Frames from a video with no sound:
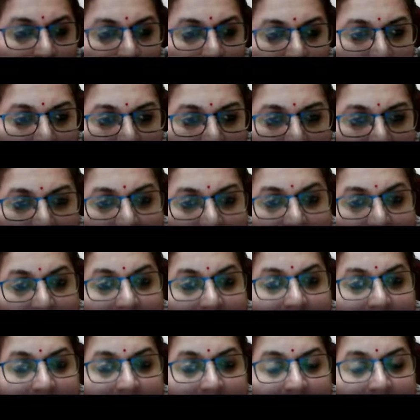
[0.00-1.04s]

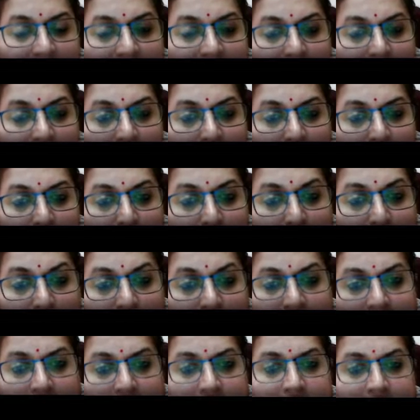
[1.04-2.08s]
decreasing the
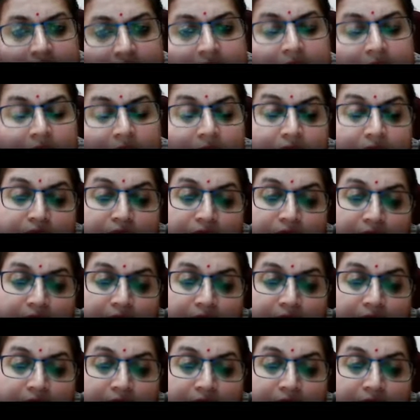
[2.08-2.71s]
production of